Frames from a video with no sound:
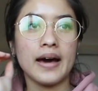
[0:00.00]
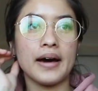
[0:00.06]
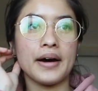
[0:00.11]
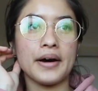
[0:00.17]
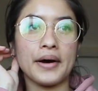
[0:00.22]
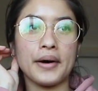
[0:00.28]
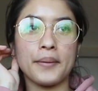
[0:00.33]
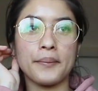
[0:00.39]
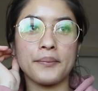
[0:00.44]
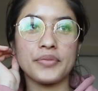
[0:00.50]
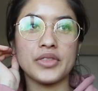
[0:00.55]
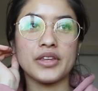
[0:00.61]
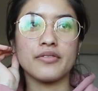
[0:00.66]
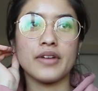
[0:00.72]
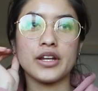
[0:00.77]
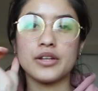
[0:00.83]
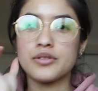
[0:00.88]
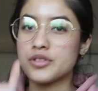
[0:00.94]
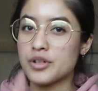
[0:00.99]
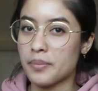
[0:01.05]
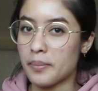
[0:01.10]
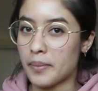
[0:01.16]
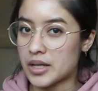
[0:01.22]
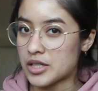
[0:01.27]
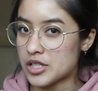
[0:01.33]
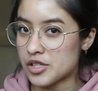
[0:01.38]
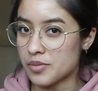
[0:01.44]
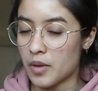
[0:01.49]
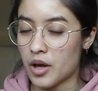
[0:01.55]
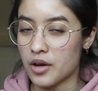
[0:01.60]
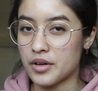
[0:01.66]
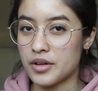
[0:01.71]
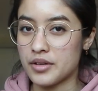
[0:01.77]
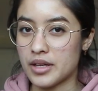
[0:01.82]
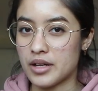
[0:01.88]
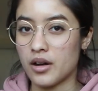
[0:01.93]
Um, the venues are much
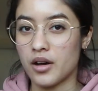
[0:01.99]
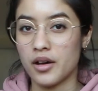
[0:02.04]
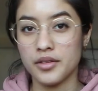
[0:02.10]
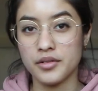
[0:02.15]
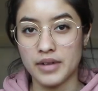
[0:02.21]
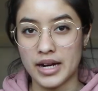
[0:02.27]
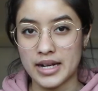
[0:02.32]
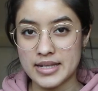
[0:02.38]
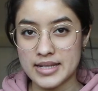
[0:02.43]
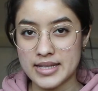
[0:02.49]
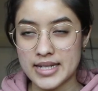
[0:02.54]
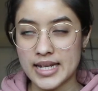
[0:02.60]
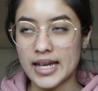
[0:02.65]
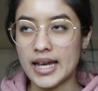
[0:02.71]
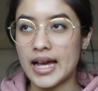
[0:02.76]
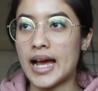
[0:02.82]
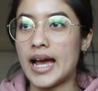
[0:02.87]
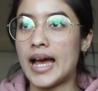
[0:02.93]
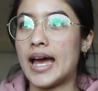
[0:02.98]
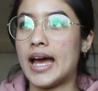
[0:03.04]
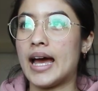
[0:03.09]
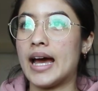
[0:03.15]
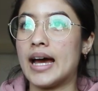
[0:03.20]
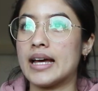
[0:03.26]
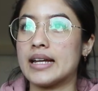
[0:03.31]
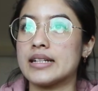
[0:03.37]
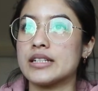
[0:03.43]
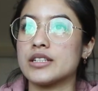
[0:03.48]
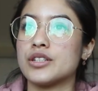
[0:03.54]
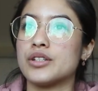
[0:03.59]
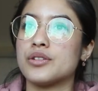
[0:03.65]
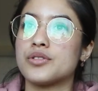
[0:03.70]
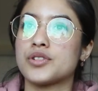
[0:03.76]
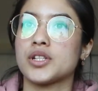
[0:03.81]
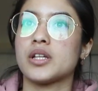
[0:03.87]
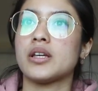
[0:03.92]
smaller than all the rest, and
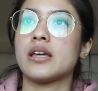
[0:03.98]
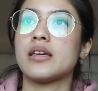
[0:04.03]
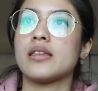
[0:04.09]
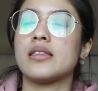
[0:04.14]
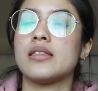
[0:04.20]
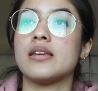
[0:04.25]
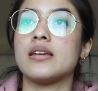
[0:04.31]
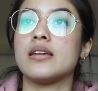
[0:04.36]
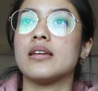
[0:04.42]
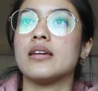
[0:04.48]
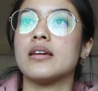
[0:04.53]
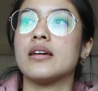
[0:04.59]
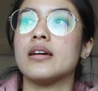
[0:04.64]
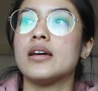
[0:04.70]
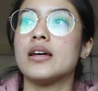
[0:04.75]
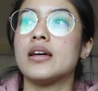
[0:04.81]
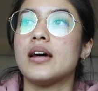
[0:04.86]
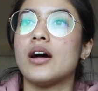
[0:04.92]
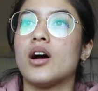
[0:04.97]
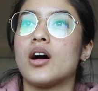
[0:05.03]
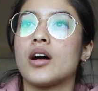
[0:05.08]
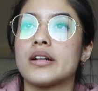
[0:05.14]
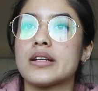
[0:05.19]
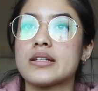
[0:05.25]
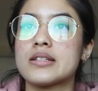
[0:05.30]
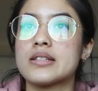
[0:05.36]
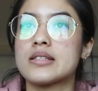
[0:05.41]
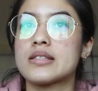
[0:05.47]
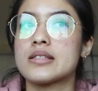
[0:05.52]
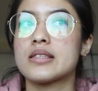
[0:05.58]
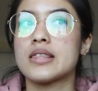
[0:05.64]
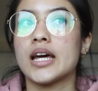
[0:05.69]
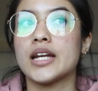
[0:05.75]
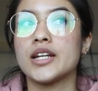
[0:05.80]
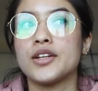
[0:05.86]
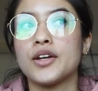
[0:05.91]
usually the artists
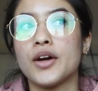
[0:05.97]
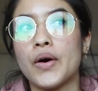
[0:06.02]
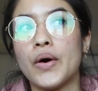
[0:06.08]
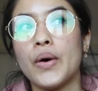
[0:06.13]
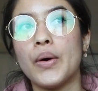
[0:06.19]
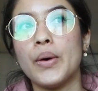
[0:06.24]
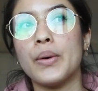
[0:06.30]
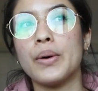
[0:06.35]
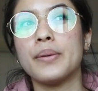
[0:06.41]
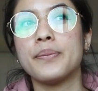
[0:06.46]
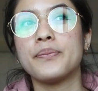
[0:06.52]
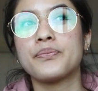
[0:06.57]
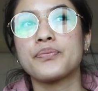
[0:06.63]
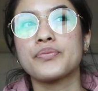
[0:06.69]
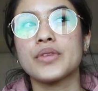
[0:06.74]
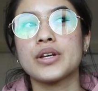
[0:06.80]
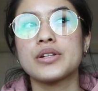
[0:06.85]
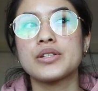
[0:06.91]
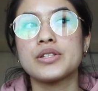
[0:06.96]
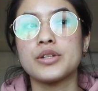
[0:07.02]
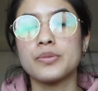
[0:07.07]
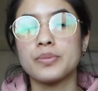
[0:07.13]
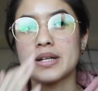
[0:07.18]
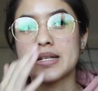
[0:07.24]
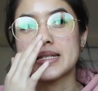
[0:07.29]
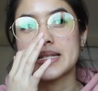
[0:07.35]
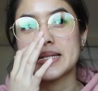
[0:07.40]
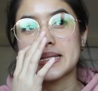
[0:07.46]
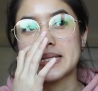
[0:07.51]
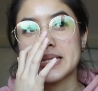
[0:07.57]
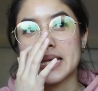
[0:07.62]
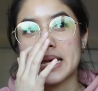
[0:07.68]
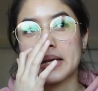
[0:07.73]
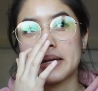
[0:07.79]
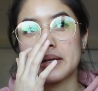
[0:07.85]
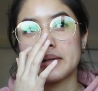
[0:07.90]
that go to places
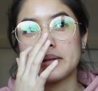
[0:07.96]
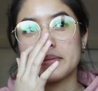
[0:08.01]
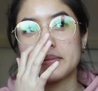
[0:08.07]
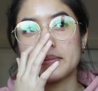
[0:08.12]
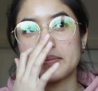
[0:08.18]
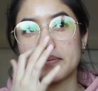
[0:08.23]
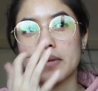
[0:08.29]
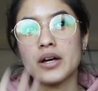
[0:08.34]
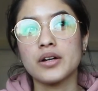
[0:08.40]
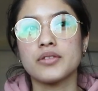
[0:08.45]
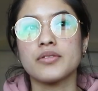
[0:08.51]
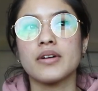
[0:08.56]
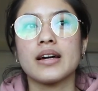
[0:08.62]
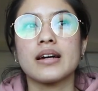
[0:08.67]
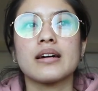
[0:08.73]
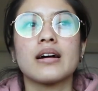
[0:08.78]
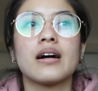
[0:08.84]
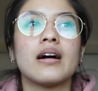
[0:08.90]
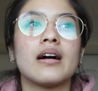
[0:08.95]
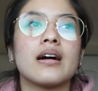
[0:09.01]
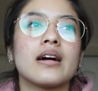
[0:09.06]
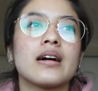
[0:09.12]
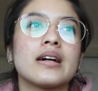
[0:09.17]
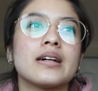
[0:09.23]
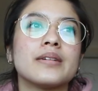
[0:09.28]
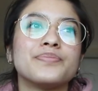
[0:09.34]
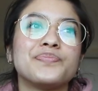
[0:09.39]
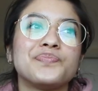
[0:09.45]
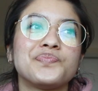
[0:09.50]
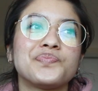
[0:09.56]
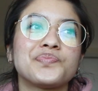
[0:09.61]
like Melkweg are,